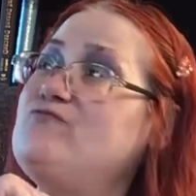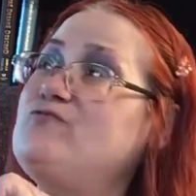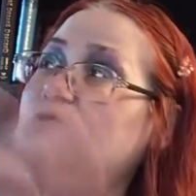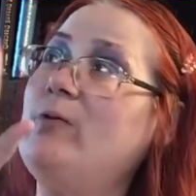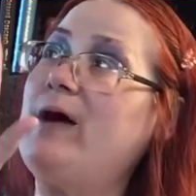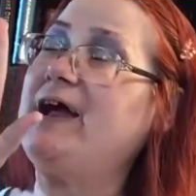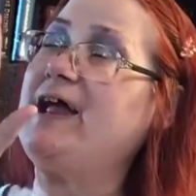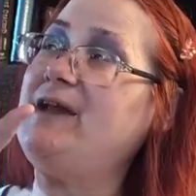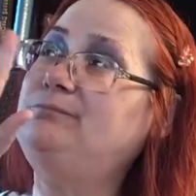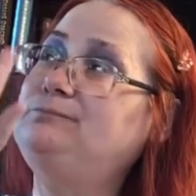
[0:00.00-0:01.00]
flew away
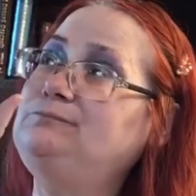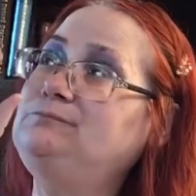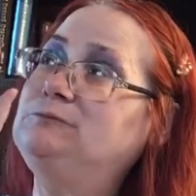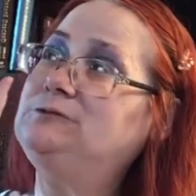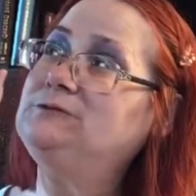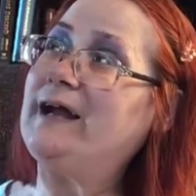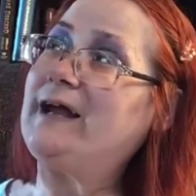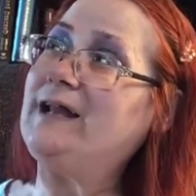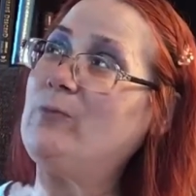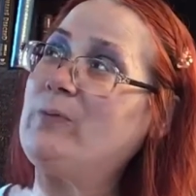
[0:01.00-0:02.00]
again. Like
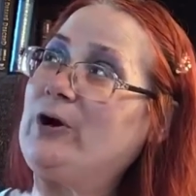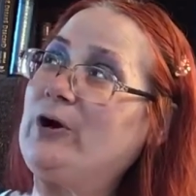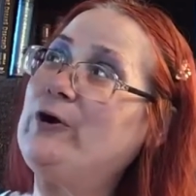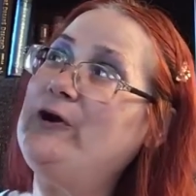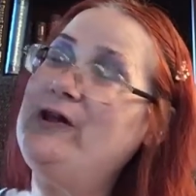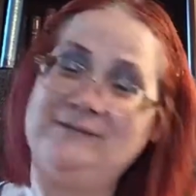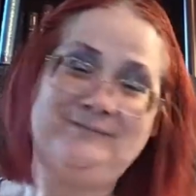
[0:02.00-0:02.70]
a little bird.